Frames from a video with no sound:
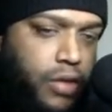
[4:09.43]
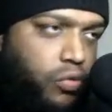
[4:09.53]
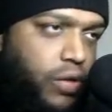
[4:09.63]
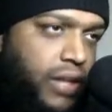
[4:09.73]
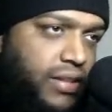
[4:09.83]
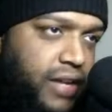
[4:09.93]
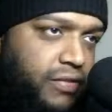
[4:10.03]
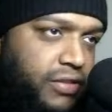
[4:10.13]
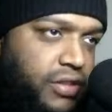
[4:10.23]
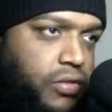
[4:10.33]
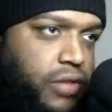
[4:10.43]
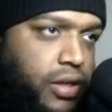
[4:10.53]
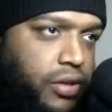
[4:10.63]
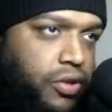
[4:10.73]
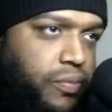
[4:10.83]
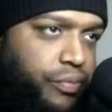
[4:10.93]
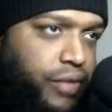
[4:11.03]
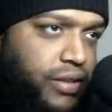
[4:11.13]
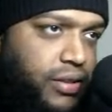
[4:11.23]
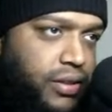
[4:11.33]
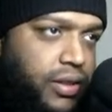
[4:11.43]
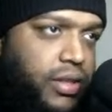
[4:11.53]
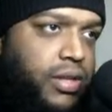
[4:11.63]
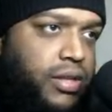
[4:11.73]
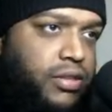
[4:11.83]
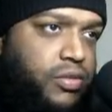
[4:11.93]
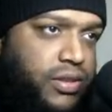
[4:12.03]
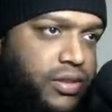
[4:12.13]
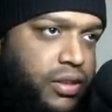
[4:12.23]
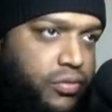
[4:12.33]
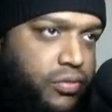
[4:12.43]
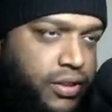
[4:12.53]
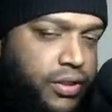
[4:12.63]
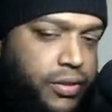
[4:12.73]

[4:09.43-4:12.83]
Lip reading: You do that to every single letter. You compress it into a single digit.